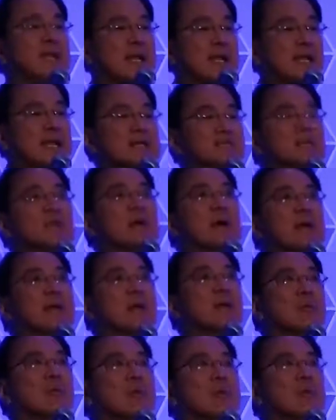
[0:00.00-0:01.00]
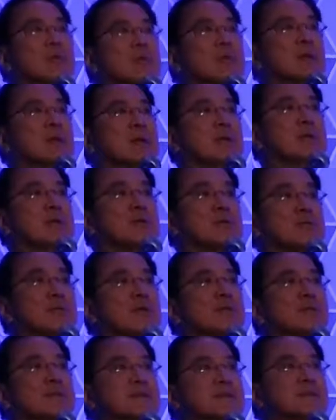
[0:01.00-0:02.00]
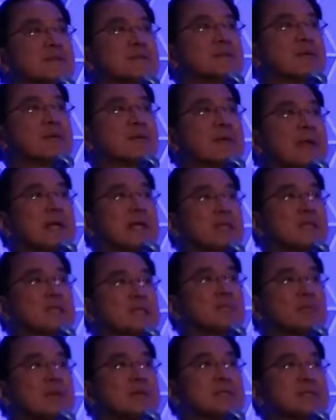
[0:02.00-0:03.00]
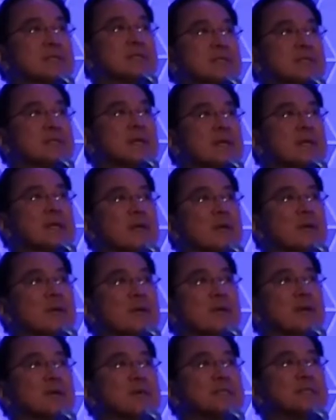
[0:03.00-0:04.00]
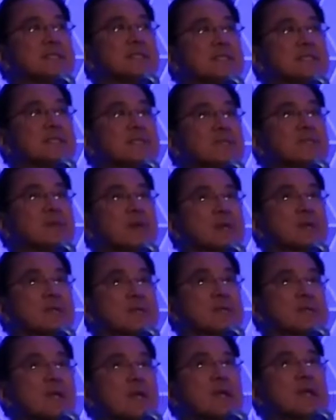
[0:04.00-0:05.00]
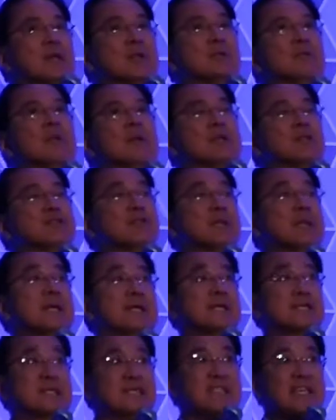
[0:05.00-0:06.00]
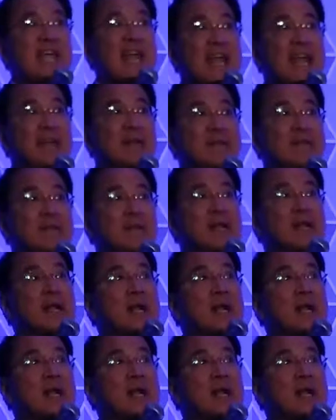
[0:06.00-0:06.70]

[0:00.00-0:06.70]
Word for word: And that's why we, we drove us to create this process that we call the success process, to make sure they are safe,